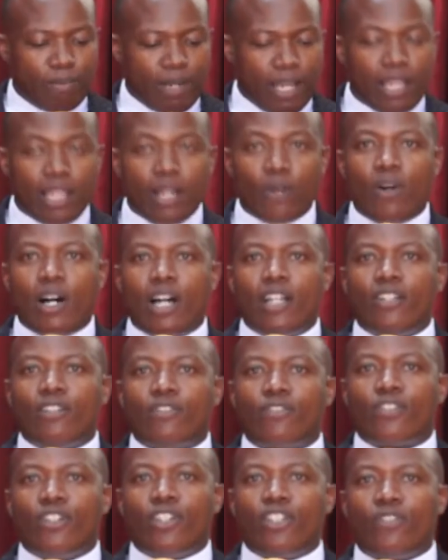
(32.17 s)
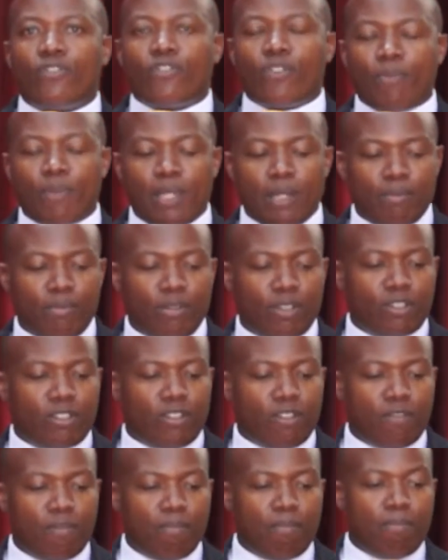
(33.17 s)
by the word of God from the book
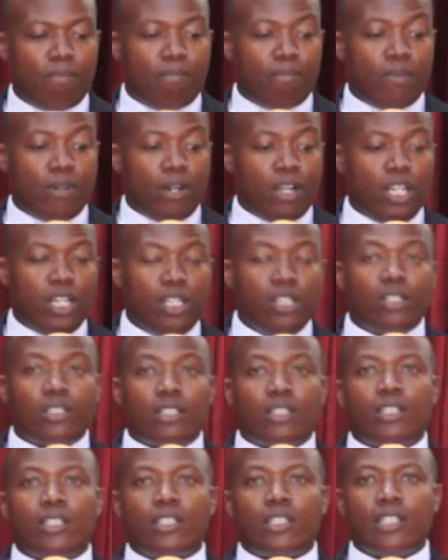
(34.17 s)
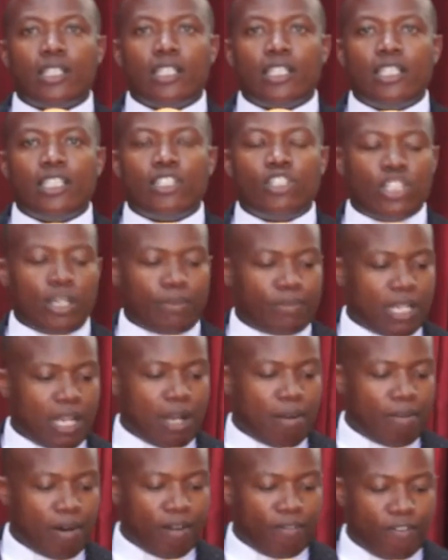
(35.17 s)
of Luke, chapter
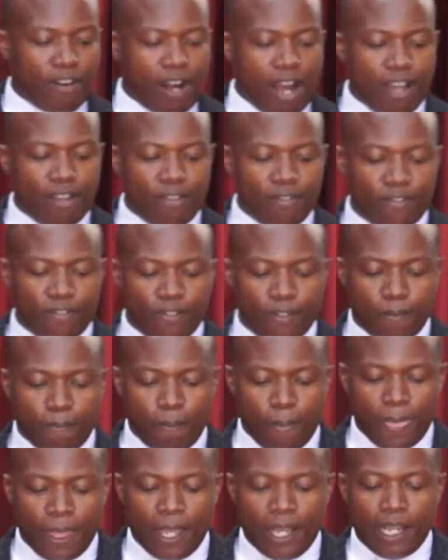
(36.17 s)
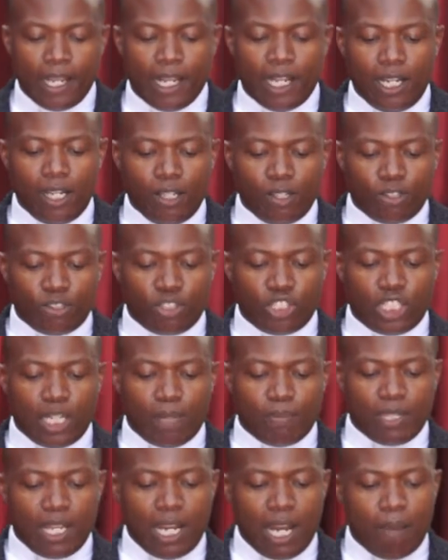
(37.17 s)
number 5. Luke
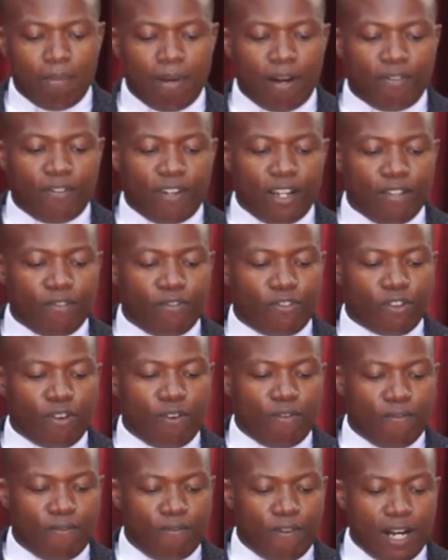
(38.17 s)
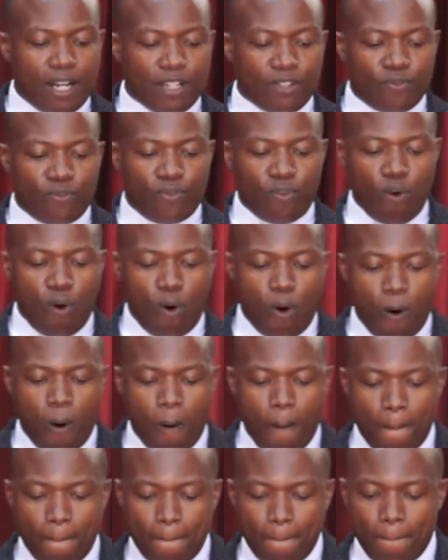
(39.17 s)
chapter number 5 from verse
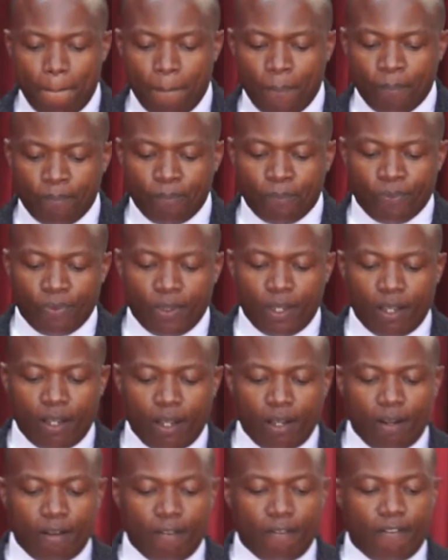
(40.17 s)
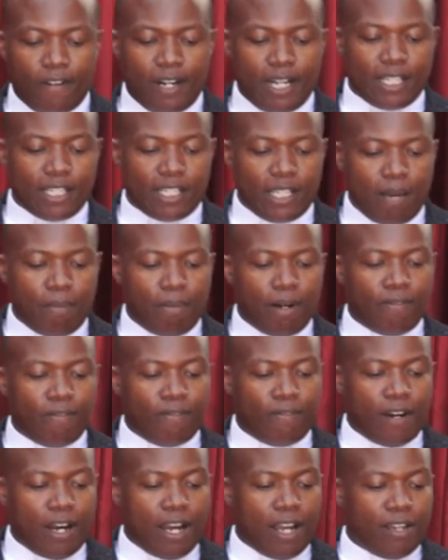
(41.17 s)
4. Verse number
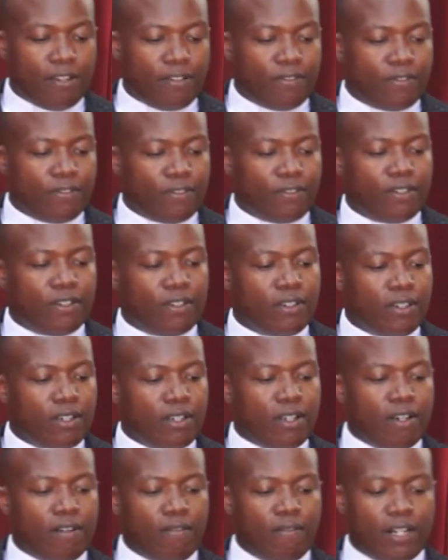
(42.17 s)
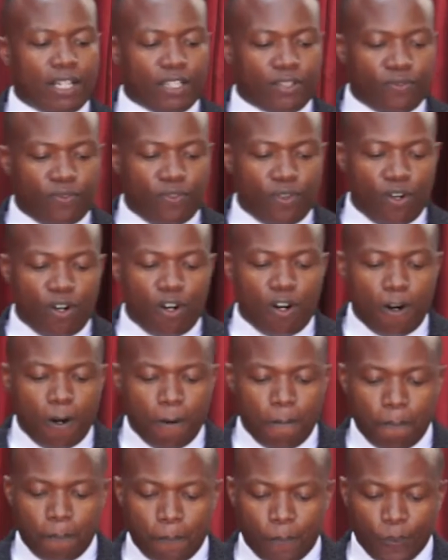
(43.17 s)
5, verse
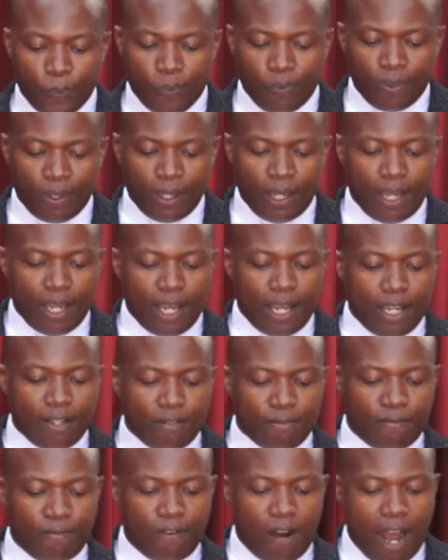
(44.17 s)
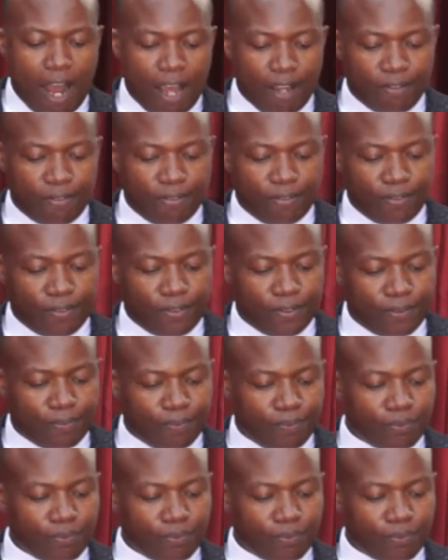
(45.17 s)
4 and 5.